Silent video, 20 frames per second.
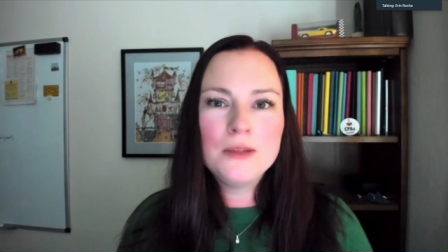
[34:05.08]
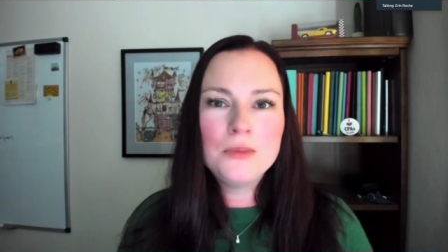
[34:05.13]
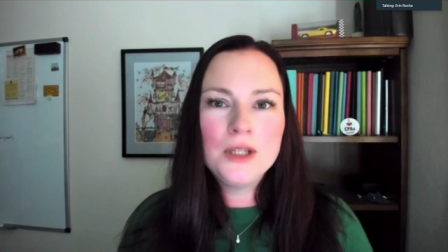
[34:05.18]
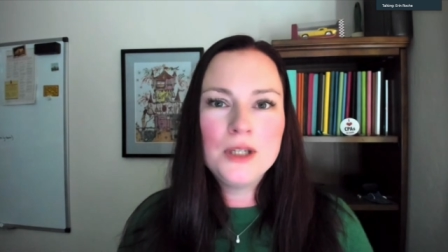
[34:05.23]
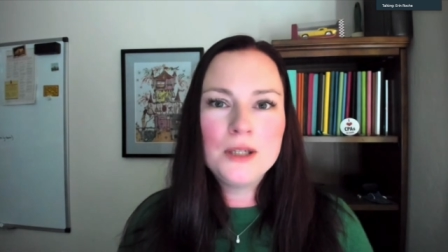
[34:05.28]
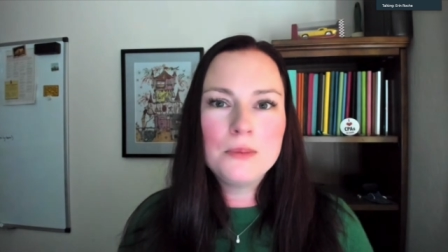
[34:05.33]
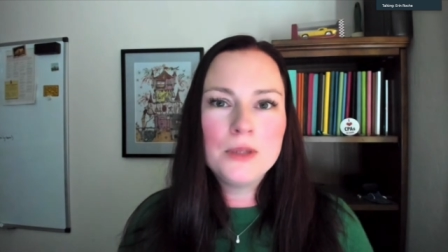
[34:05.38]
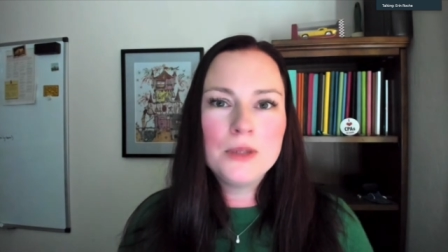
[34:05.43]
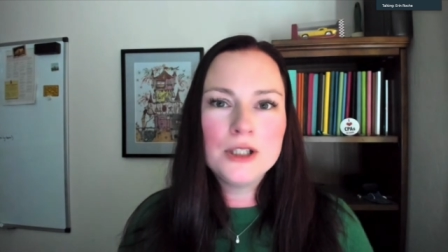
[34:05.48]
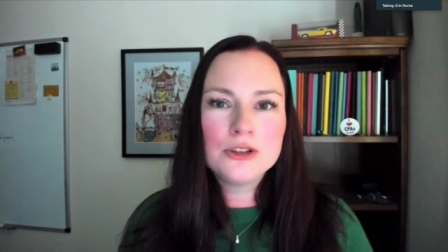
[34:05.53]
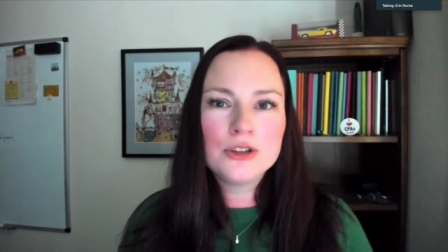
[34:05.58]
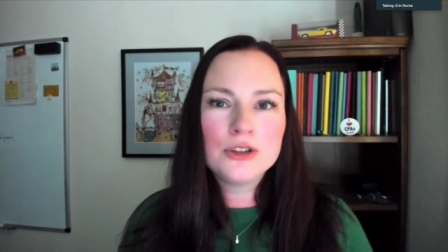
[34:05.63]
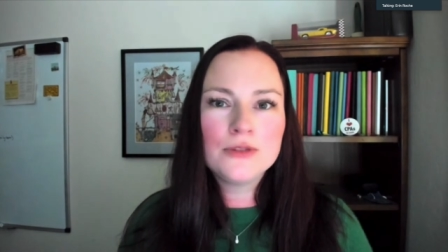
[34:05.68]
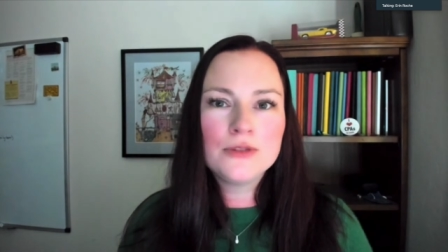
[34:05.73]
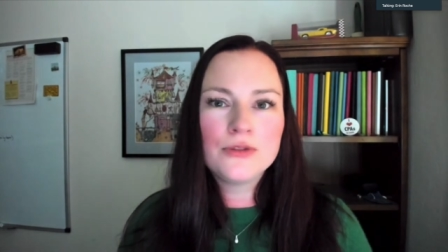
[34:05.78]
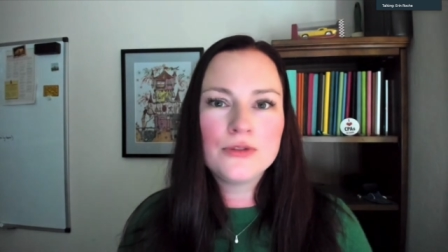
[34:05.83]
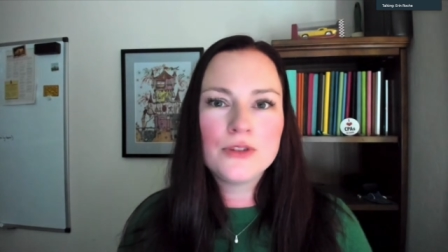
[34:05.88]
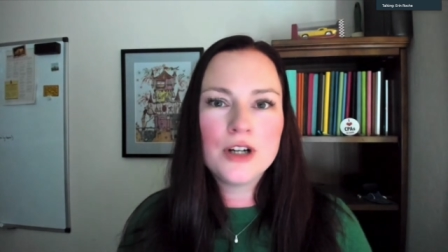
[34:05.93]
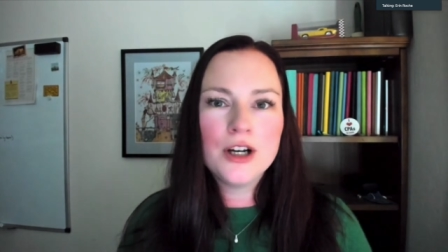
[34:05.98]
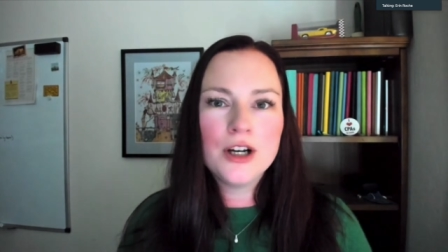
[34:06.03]
to meet a bunch
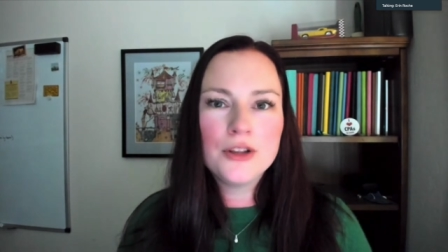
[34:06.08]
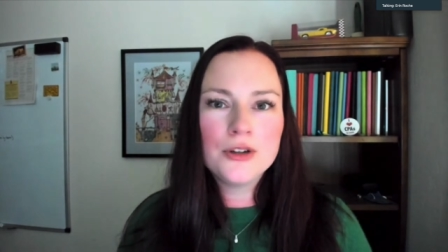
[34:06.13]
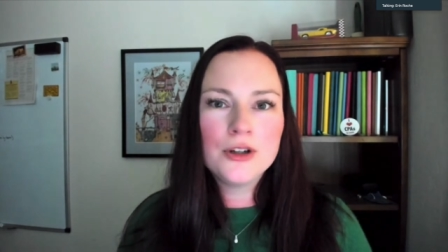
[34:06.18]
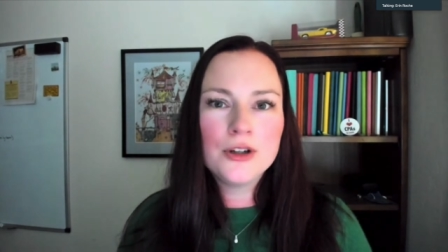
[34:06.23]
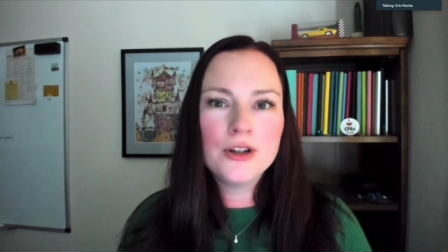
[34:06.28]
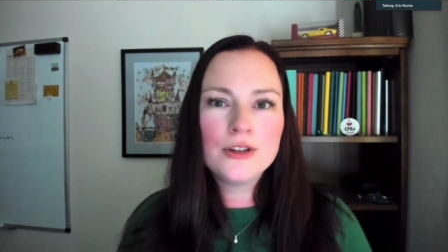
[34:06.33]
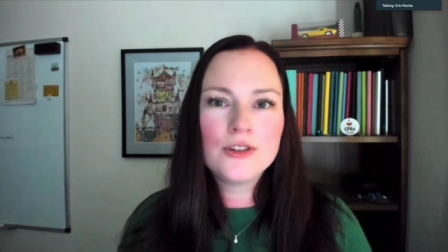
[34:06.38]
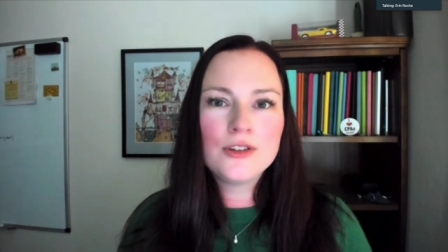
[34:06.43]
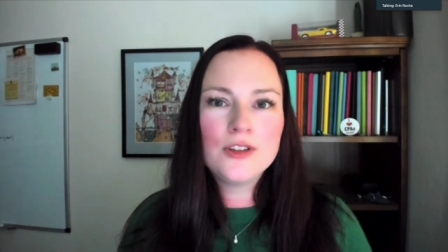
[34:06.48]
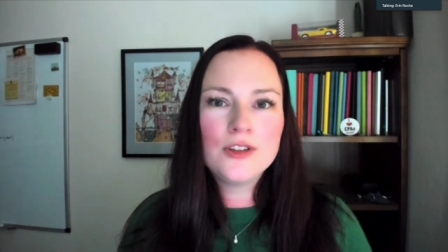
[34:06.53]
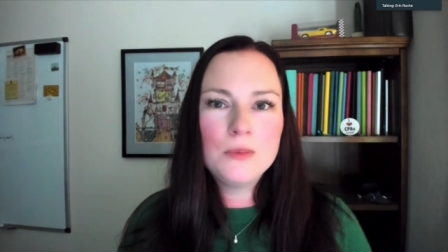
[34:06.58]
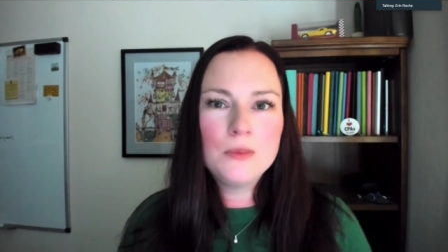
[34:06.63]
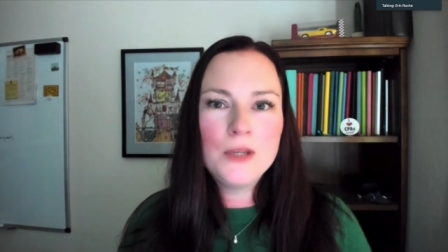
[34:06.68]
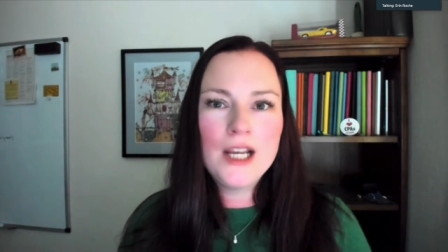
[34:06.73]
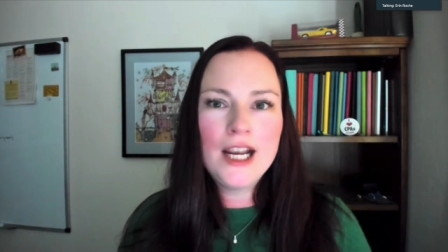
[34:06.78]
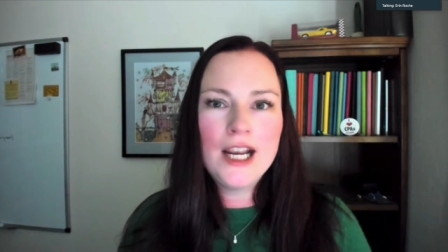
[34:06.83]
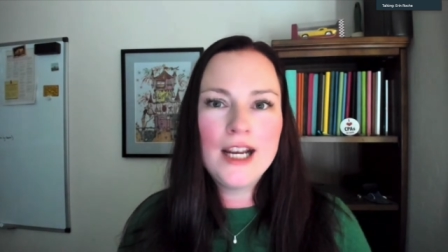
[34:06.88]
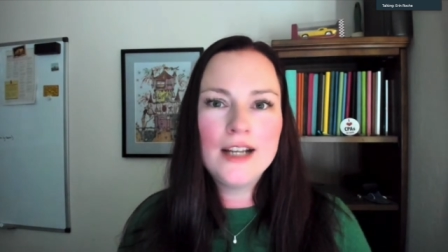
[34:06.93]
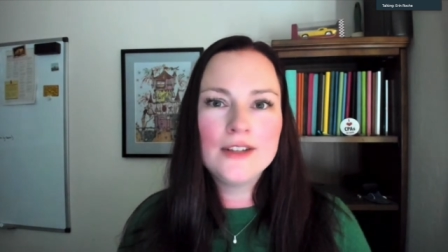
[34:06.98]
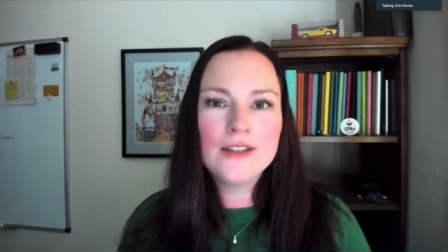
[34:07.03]
of other
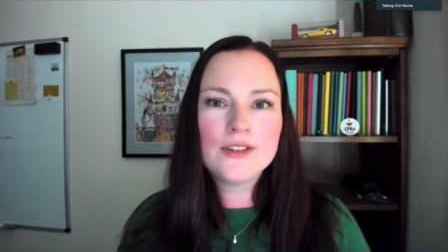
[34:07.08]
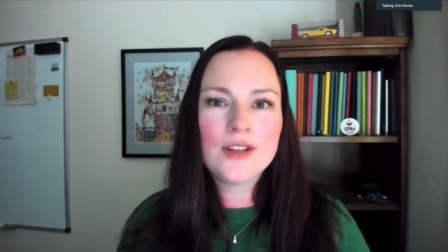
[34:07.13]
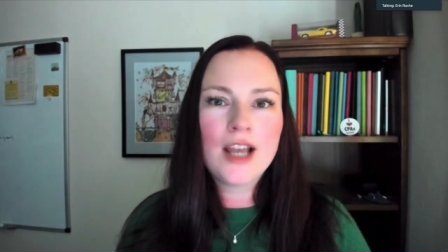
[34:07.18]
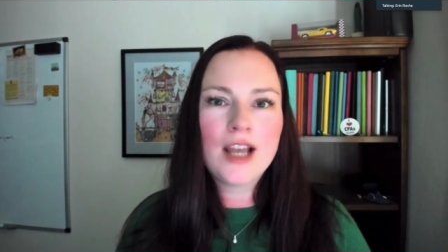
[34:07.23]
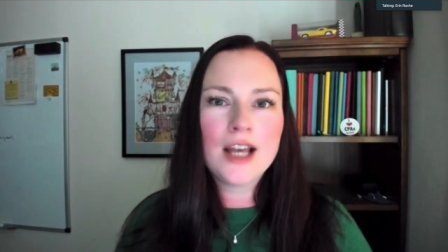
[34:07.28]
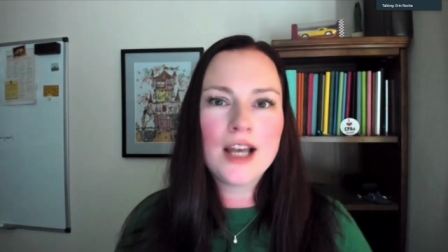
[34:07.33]
CPAs